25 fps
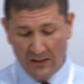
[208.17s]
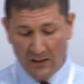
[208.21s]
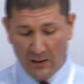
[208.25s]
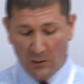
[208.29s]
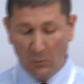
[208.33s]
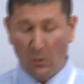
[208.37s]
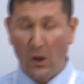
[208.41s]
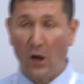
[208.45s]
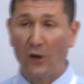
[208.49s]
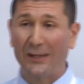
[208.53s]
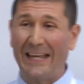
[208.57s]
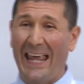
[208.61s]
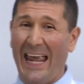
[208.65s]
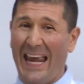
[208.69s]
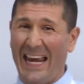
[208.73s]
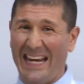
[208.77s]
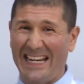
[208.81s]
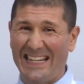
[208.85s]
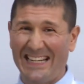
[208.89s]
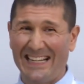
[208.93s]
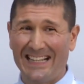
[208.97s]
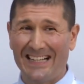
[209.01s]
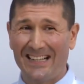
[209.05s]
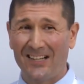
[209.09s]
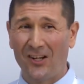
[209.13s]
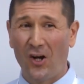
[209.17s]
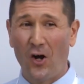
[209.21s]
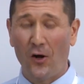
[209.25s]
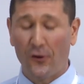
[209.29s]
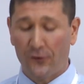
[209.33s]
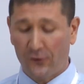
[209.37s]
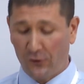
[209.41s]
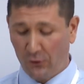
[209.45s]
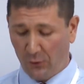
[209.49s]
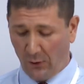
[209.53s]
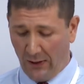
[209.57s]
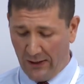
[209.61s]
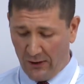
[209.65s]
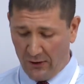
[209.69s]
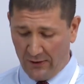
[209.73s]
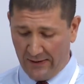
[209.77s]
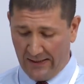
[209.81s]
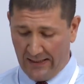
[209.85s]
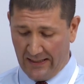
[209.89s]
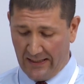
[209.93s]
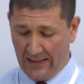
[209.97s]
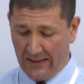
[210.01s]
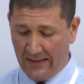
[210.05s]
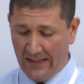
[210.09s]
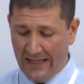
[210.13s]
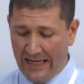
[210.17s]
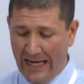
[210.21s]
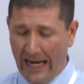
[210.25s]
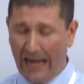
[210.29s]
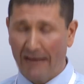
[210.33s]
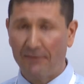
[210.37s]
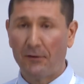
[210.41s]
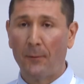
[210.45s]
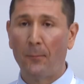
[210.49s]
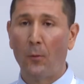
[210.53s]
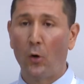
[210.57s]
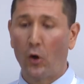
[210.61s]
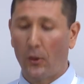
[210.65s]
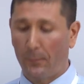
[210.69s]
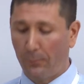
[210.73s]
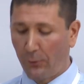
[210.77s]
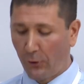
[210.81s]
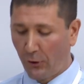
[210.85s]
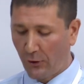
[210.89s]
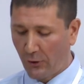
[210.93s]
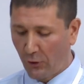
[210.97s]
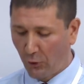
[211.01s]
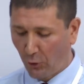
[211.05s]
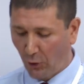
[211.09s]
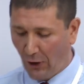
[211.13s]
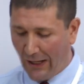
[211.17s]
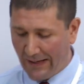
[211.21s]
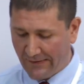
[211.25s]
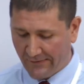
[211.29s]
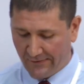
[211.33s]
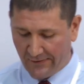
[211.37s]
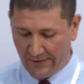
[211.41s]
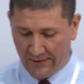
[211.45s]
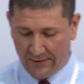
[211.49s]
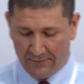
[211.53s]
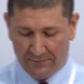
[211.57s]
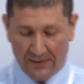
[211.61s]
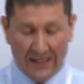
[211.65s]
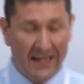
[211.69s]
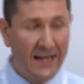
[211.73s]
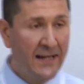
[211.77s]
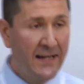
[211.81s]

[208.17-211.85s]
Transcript: while Canada and Australia have a more progressive